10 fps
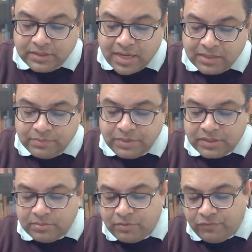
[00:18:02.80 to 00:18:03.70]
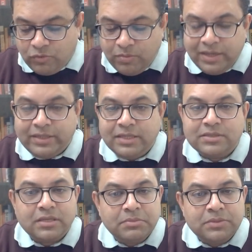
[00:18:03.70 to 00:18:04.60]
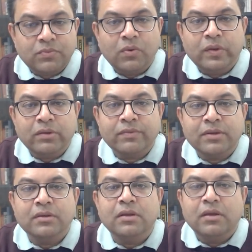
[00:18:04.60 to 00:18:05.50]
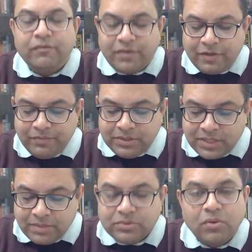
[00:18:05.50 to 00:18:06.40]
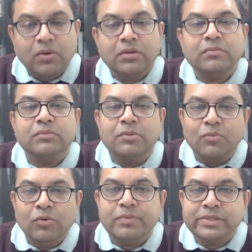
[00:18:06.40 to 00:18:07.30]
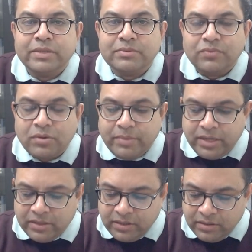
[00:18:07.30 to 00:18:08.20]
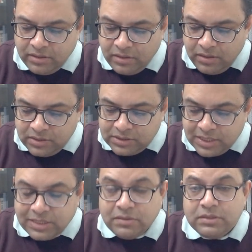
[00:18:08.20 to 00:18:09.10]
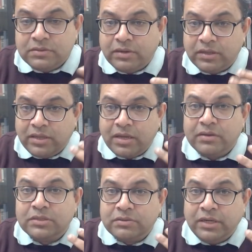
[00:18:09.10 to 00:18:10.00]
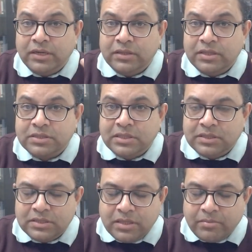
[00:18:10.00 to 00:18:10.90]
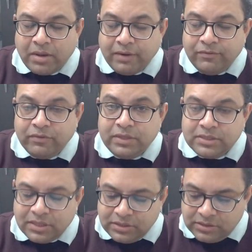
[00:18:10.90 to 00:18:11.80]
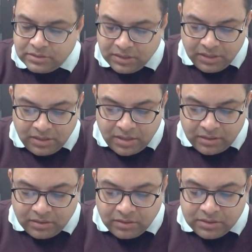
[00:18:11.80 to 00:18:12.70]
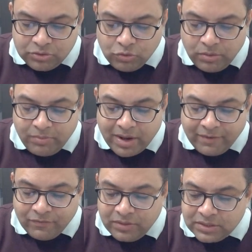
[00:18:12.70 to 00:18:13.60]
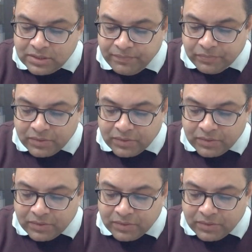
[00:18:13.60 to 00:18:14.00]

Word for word: entire spectrum of noble ethics, that means following of the five precepts or the more precepts for a mendicant, sense restraint, they are restrained in their senses, they are mindful of their senses. And third is noble mindfulness,